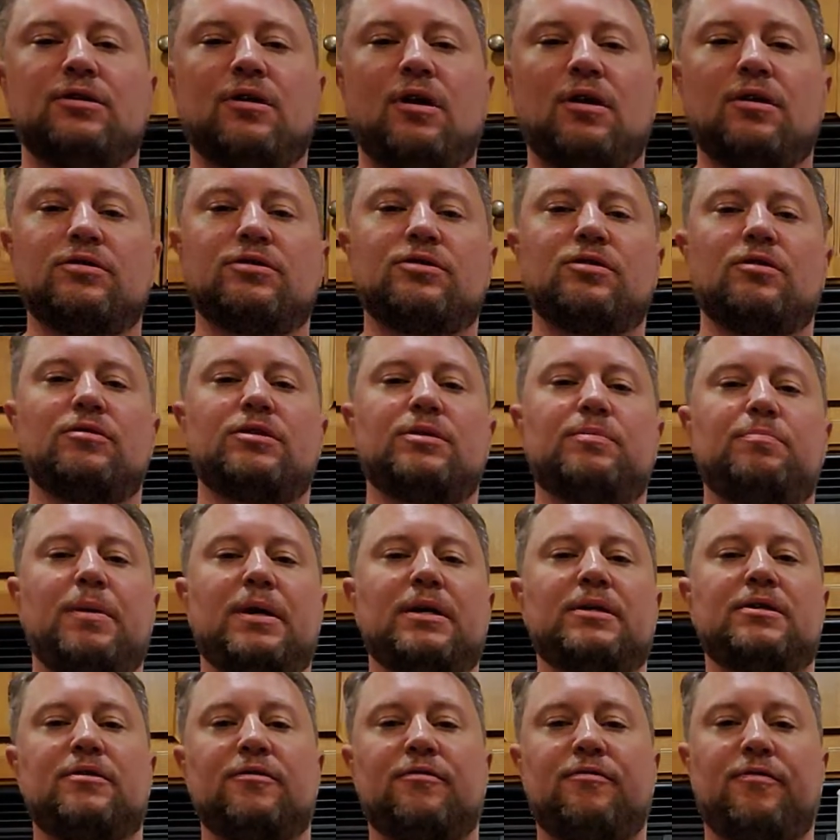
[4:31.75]
also
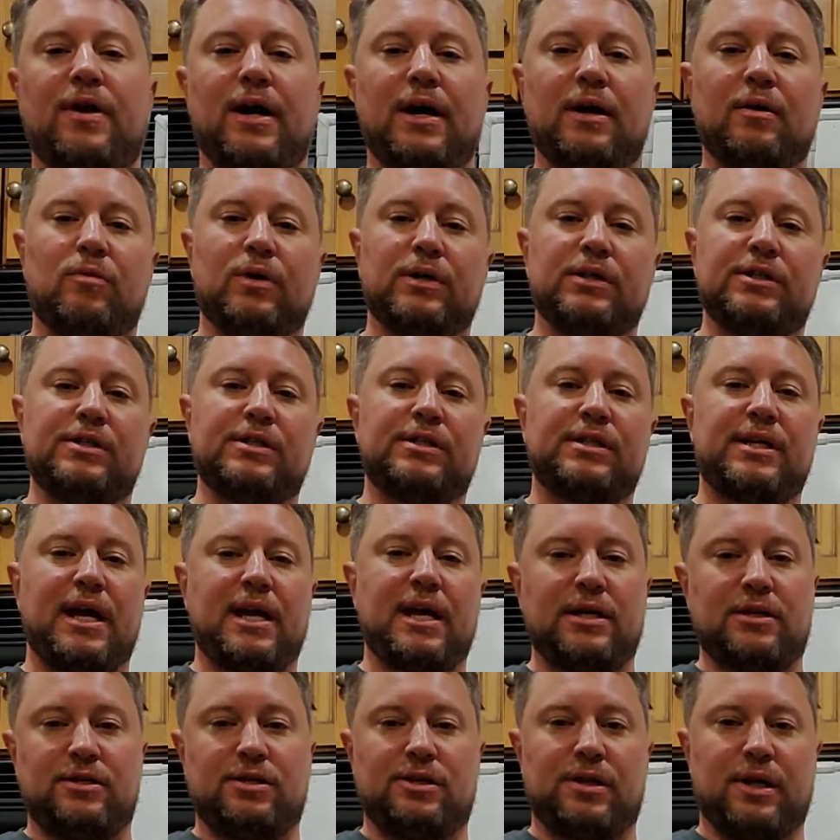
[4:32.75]
specify what
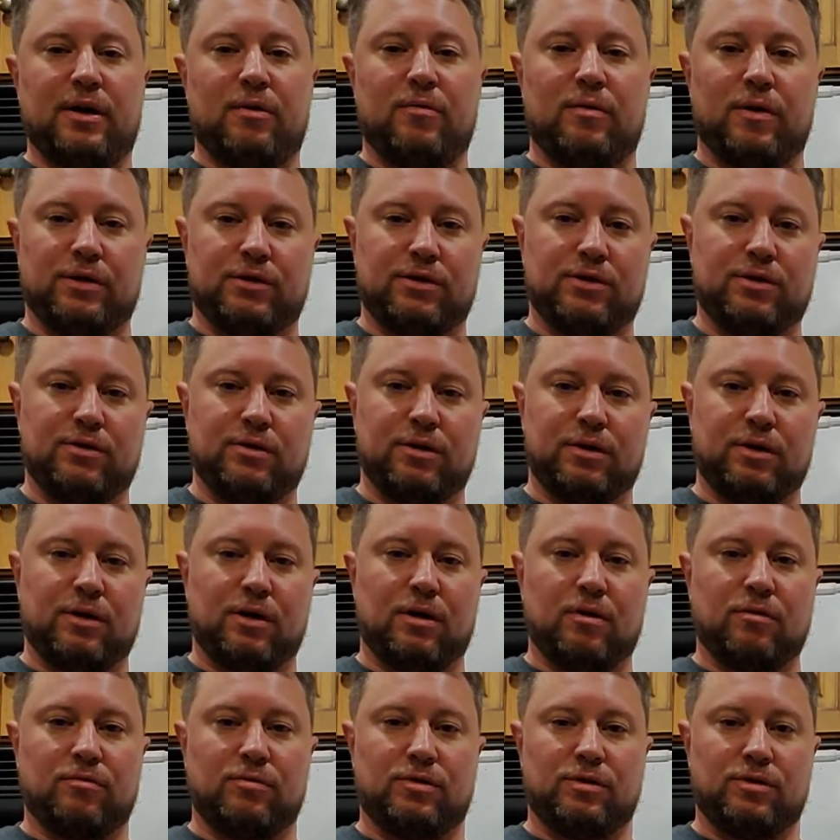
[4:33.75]
stage they want you to
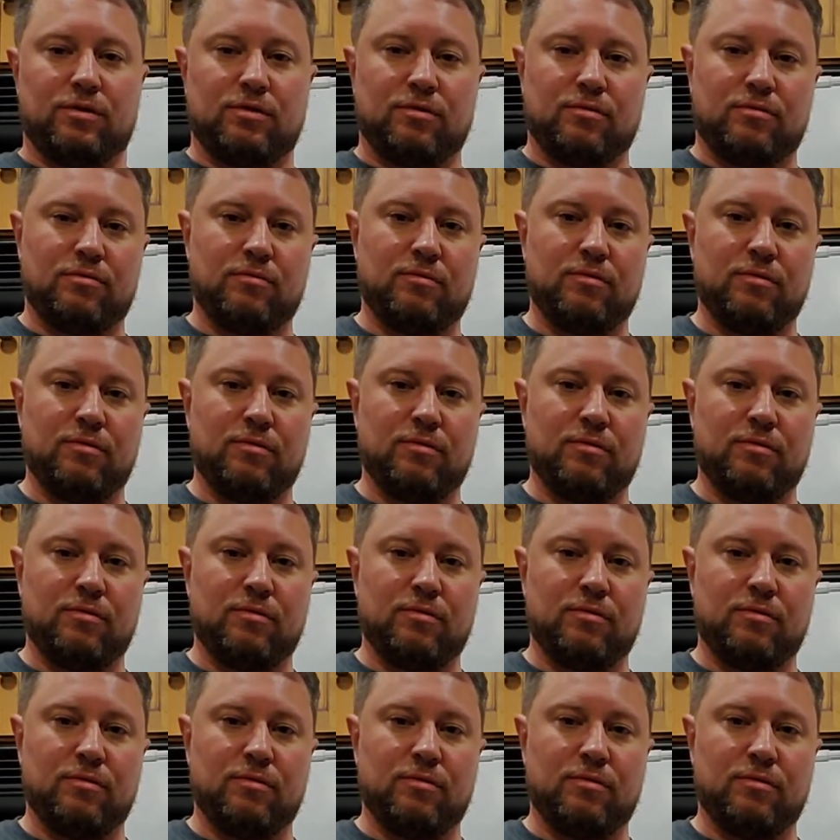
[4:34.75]
go to.